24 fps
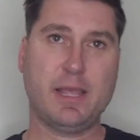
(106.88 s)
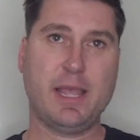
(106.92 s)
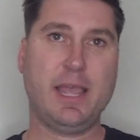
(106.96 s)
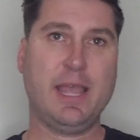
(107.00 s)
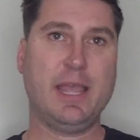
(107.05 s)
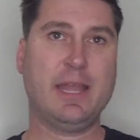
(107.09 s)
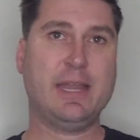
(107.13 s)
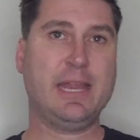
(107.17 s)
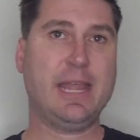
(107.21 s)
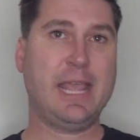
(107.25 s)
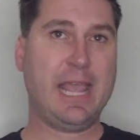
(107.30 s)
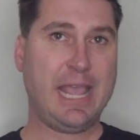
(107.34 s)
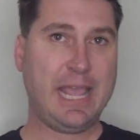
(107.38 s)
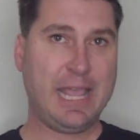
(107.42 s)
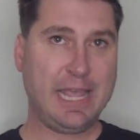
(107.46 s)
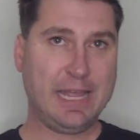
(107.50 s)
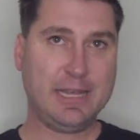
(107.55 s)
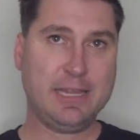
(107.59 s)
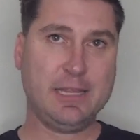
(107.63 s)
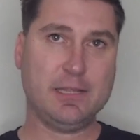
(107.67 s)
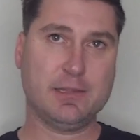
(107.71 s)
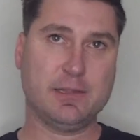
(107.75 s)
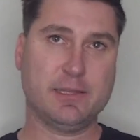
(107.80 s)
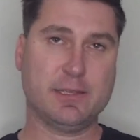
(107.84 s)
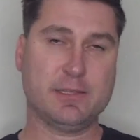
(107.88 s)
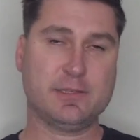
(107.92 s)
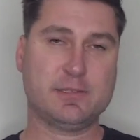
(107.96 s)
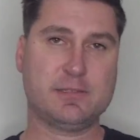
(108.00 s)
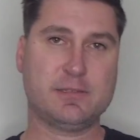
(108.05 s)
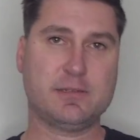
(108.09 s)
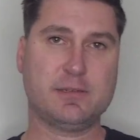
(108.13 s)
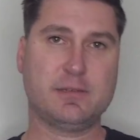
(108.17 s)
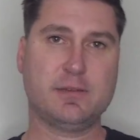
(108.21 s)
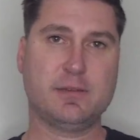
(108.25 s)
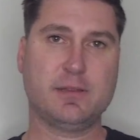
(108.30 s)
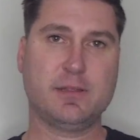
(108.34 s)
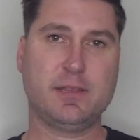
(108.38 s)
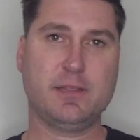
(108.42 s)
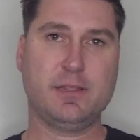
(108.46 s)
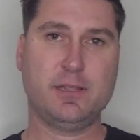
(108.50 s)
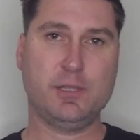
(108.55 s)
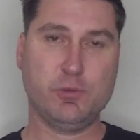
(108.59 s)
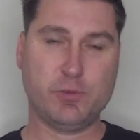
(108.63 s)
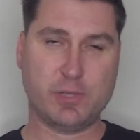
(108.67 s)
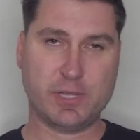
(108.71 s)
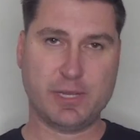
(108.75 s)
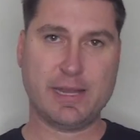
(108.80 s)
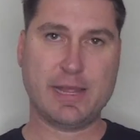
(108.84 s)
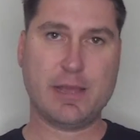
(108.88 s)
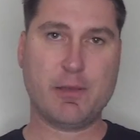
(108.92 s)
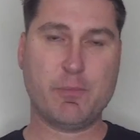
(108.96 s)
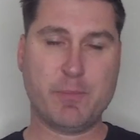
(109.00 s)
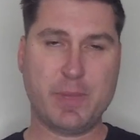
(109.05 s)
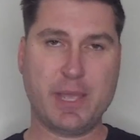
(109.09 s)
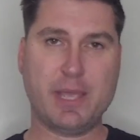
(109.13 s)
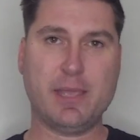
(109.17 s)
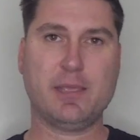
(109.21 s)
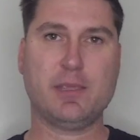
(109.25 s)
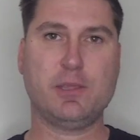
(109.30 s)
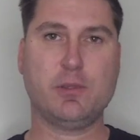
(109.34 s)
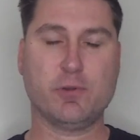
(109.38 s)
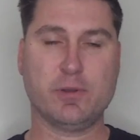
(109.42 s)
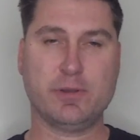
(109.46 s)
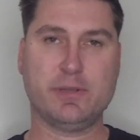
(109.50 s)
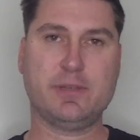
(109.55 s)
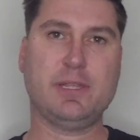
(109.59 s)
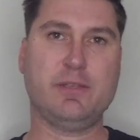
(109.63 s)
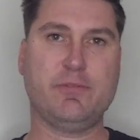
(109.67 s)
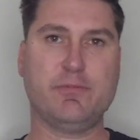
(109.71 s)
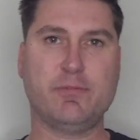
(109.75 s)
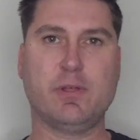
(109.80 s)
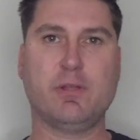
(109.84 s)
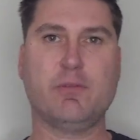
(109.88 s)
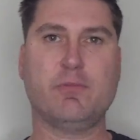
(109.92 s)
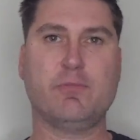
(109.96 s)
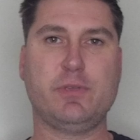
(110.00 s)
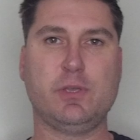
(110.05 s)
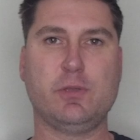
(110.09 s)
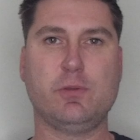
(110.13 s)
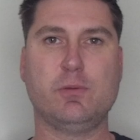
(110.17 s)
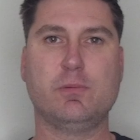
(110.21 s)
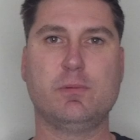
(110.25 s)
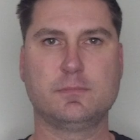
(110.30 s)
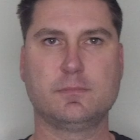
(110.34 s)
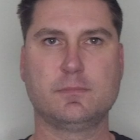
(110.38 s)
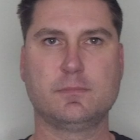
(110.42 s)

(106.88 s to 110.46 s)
and any list you can now make your default view.